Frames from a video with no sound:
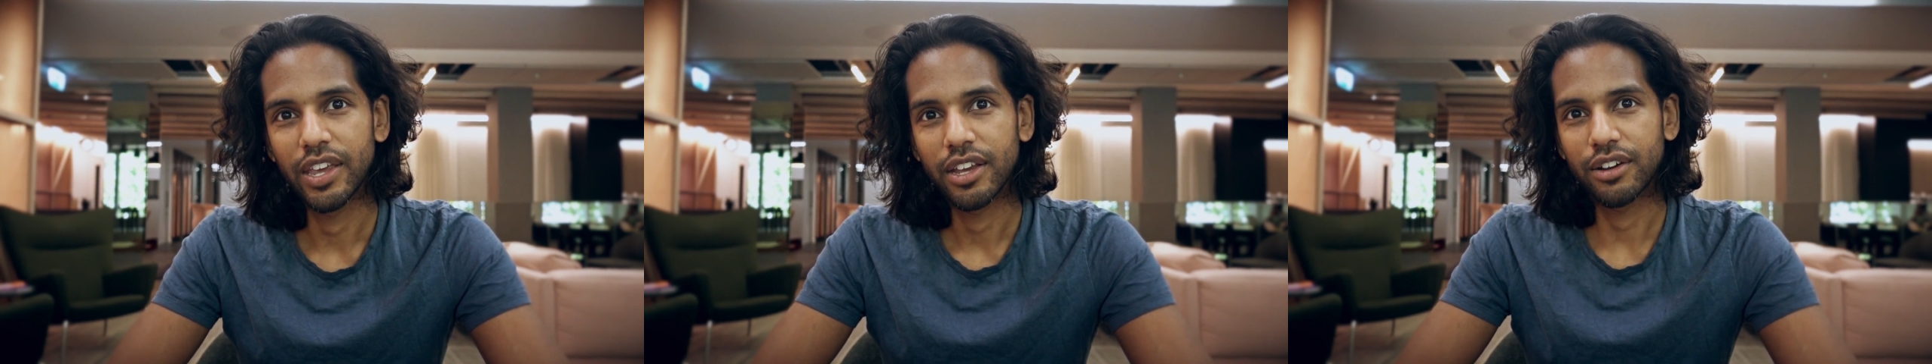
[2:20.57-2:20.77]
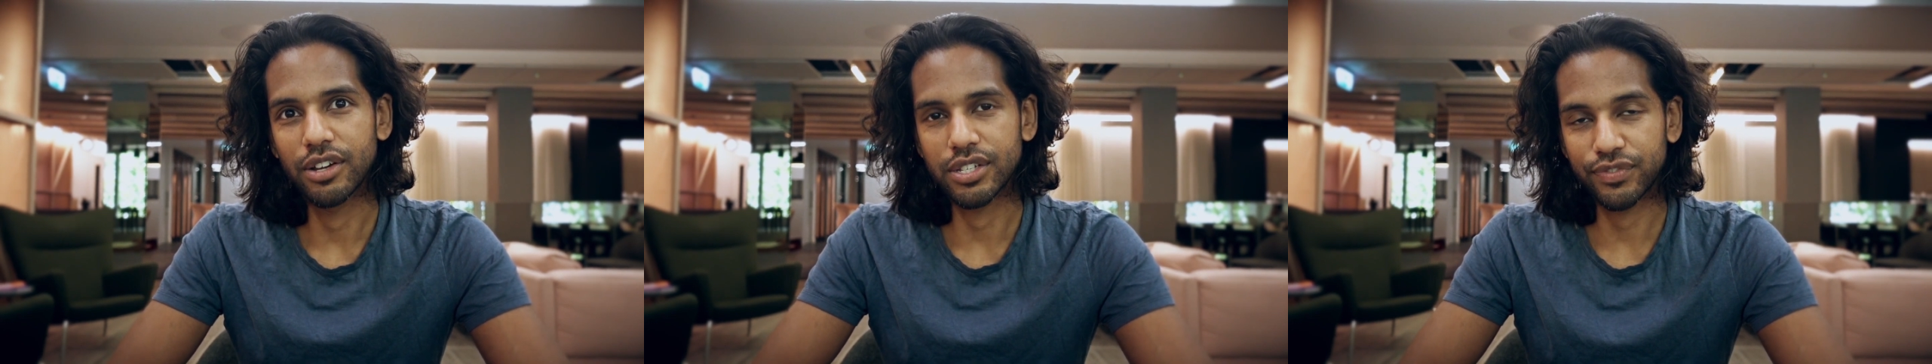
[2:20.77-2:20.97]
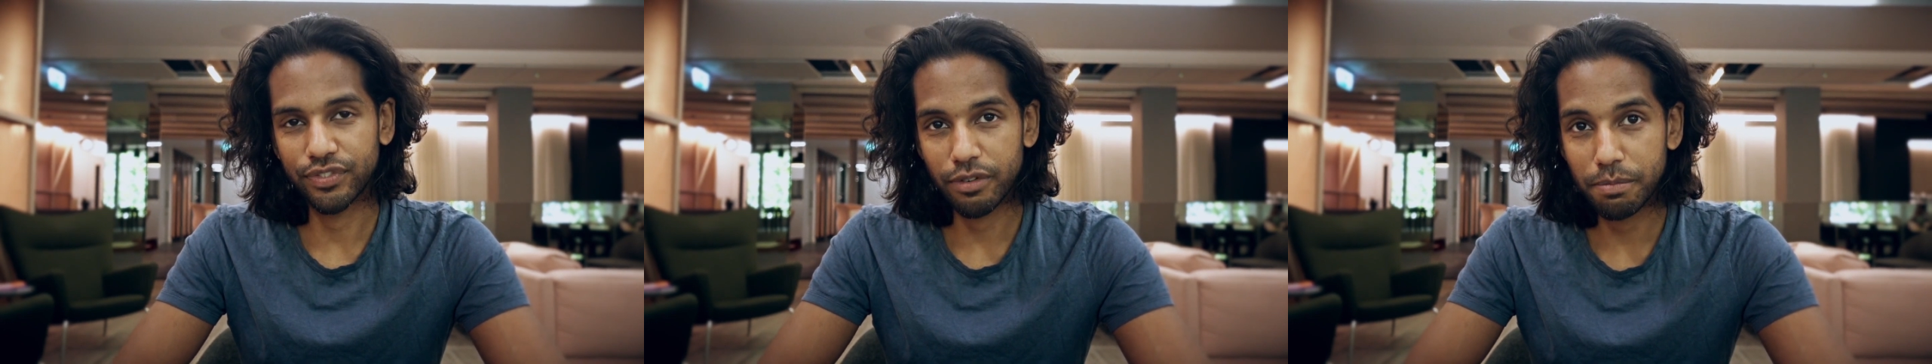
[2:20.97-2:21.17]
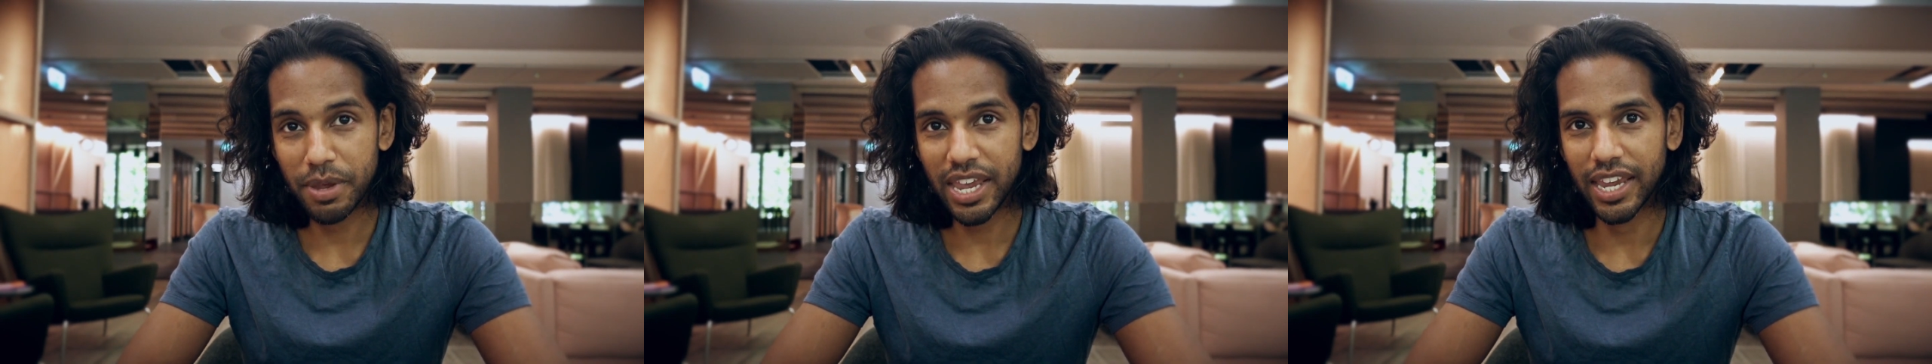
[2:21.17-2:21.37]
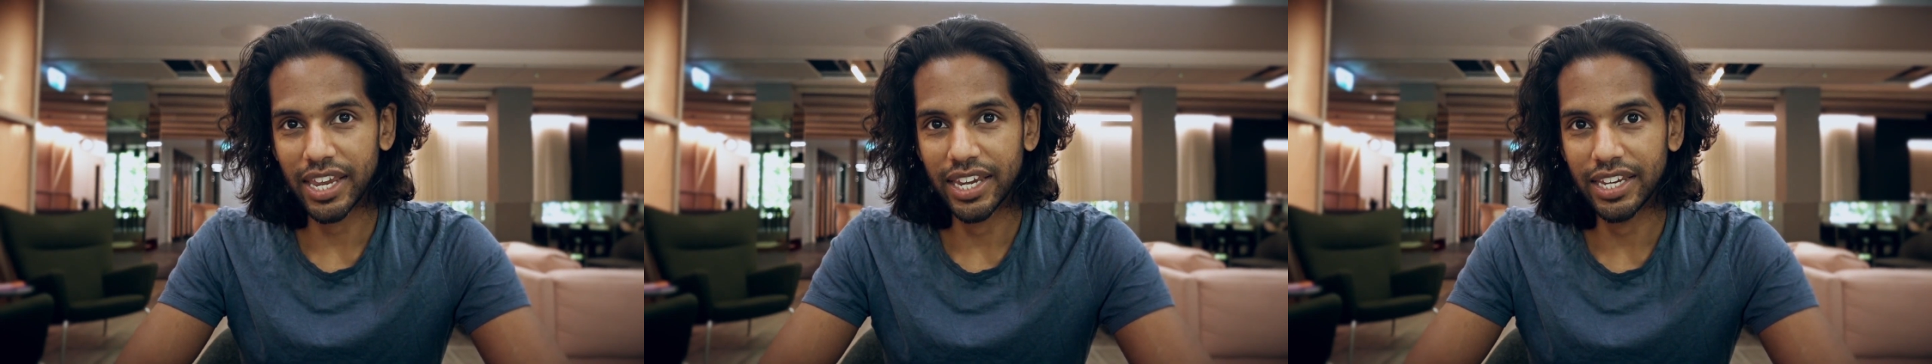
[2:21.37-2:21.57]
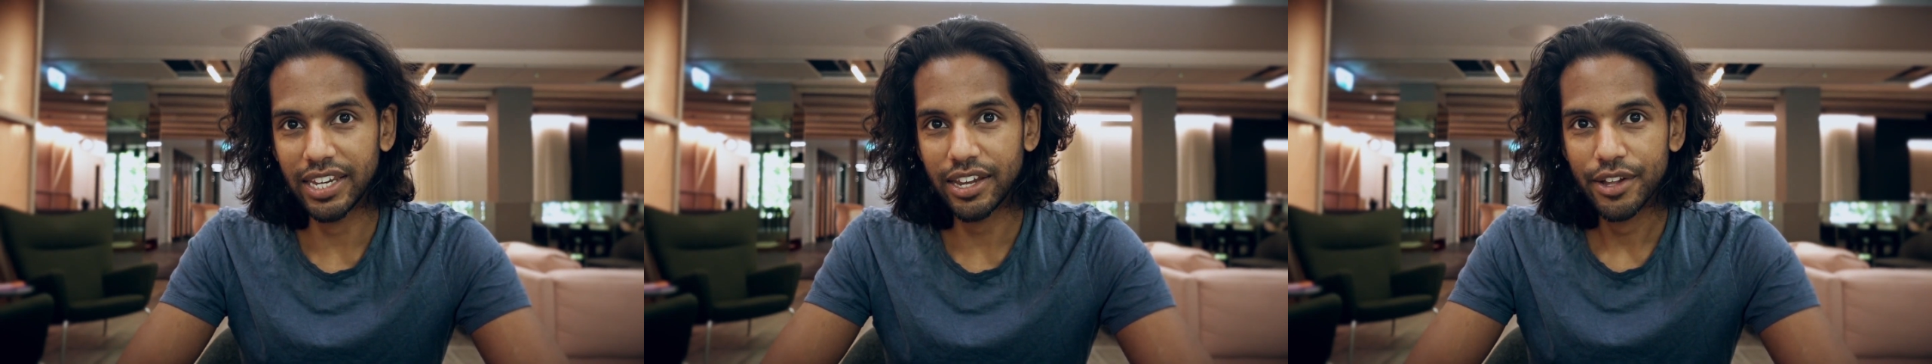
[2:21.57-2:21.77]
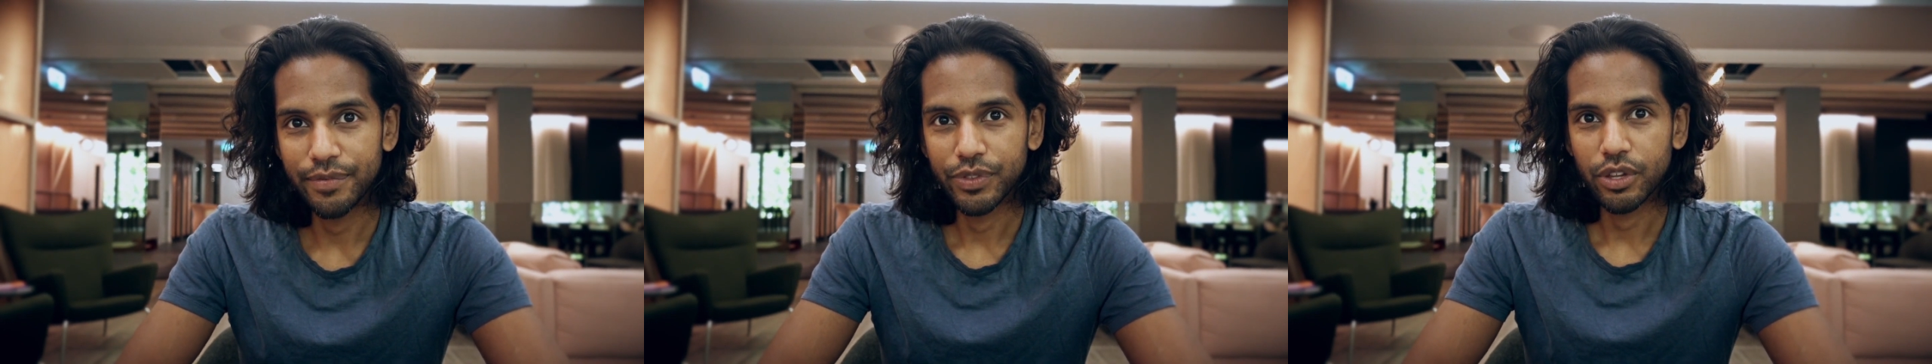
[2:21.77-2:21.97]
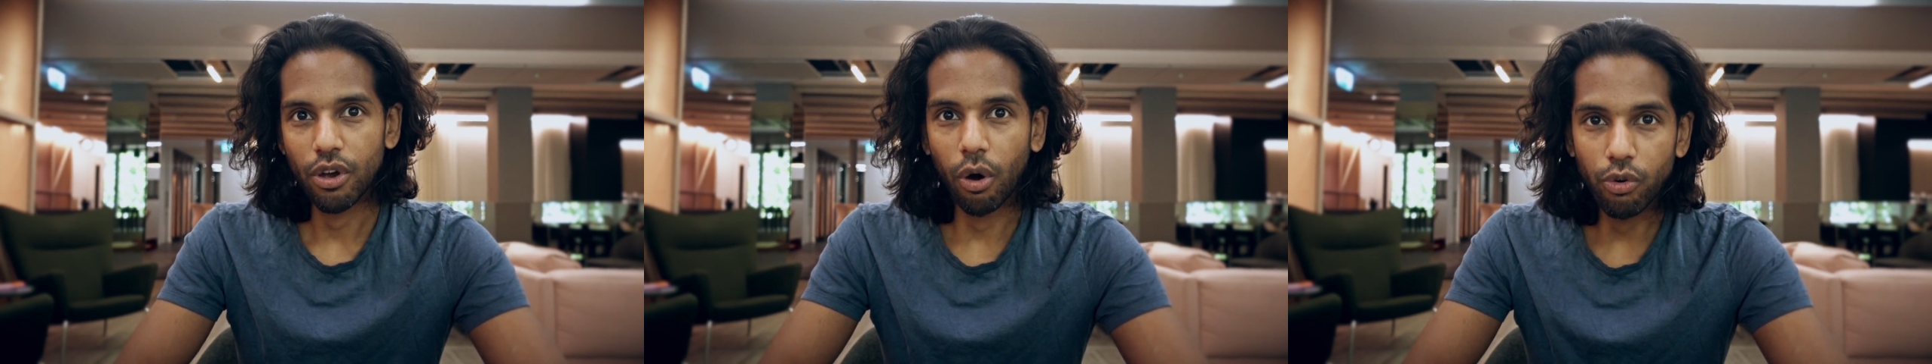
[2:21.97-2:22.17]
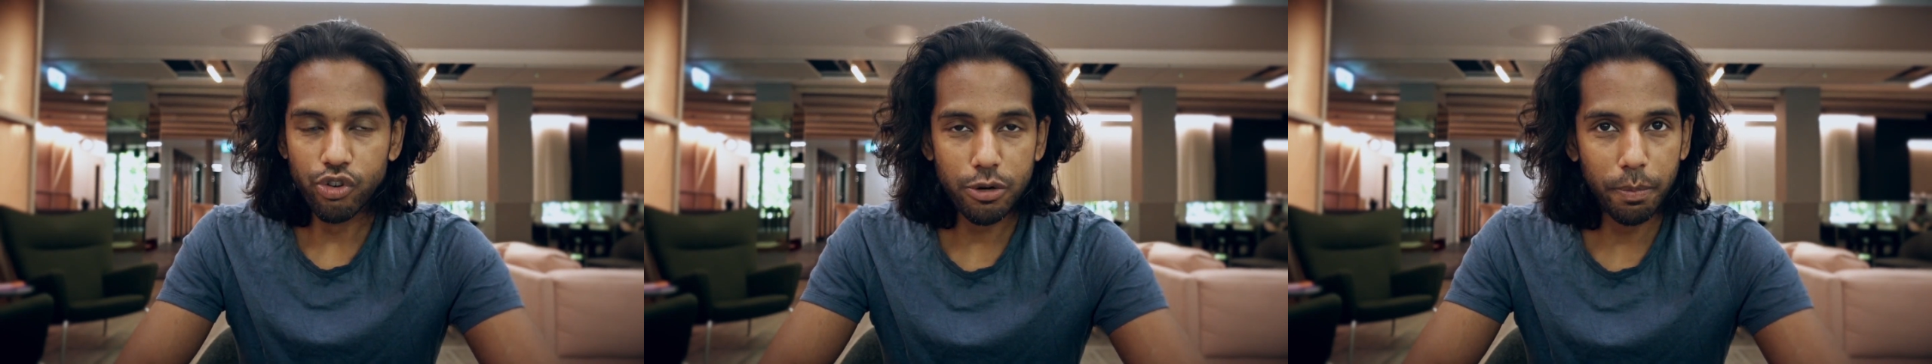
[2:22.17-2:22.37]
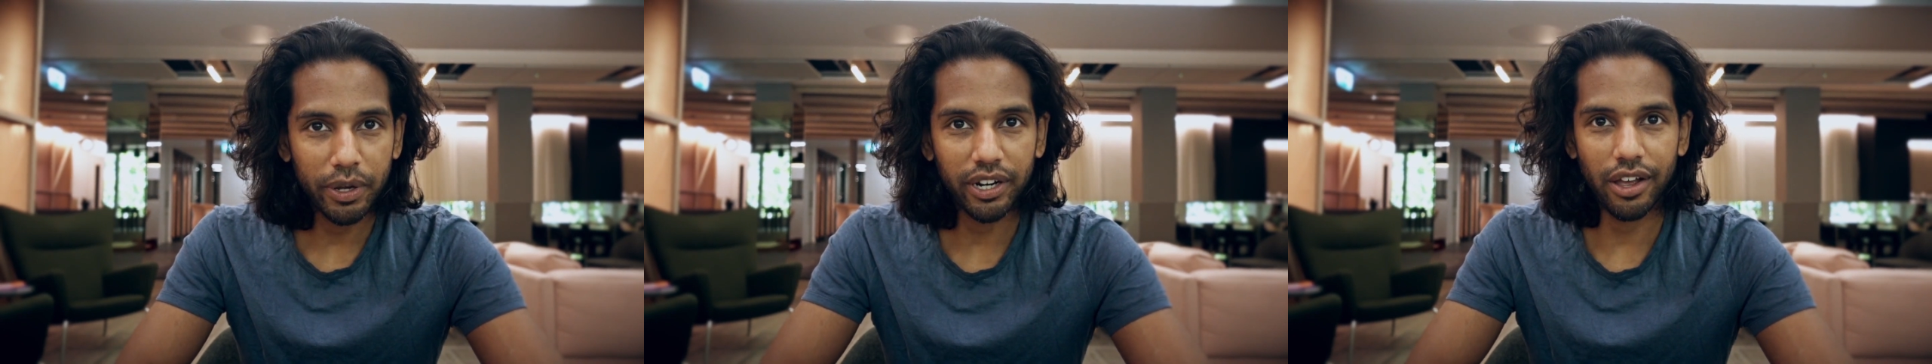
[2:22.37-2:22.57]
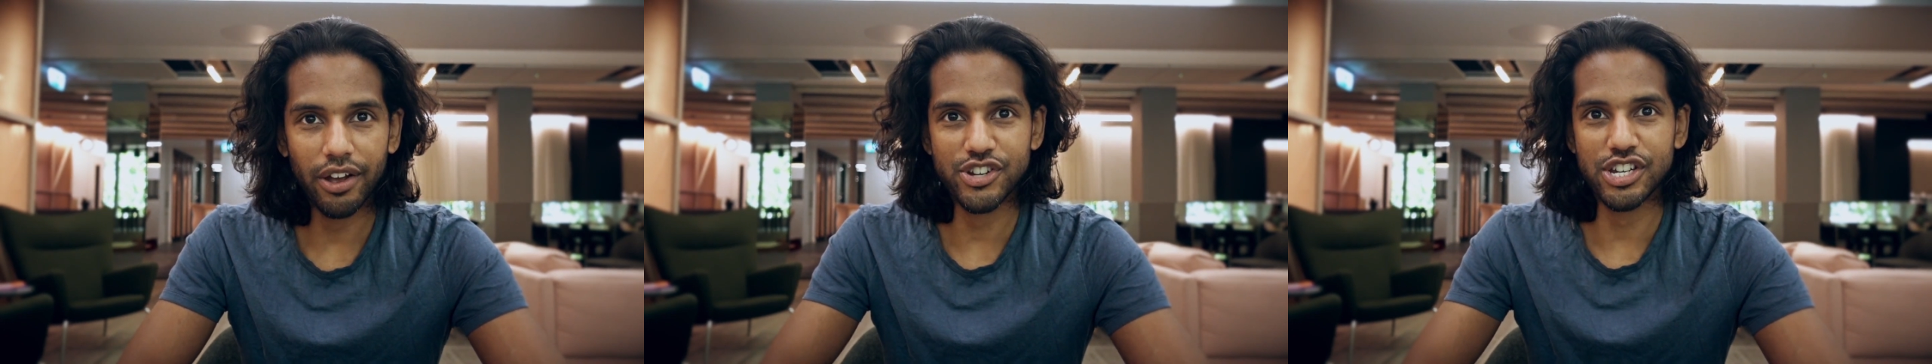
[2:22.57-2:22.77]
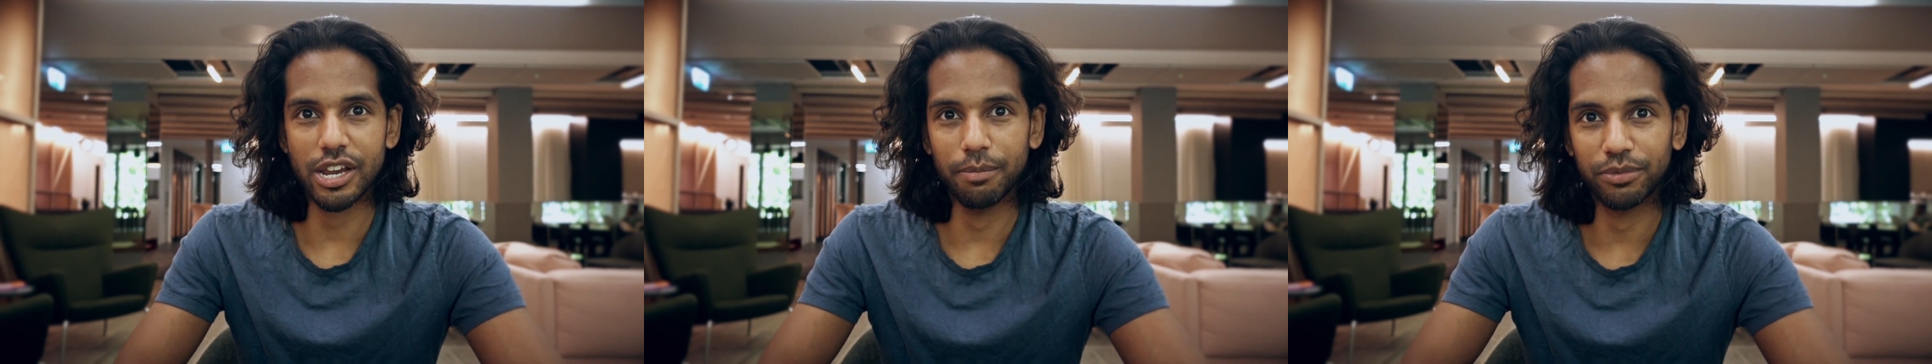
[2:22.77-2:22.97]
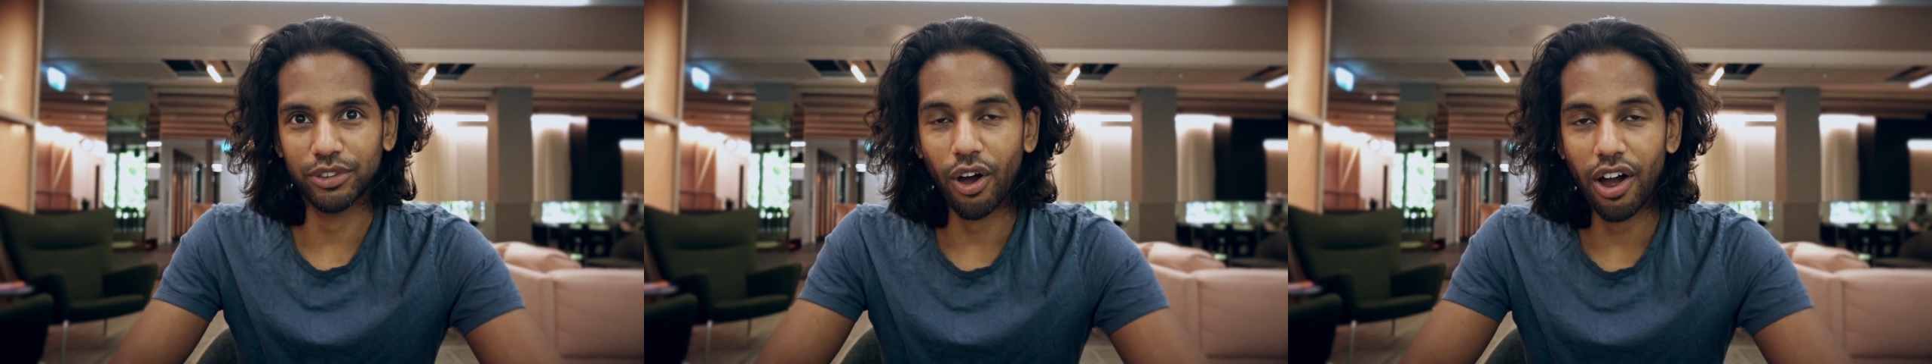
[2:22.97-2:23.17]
Because for me, entrepreneurship,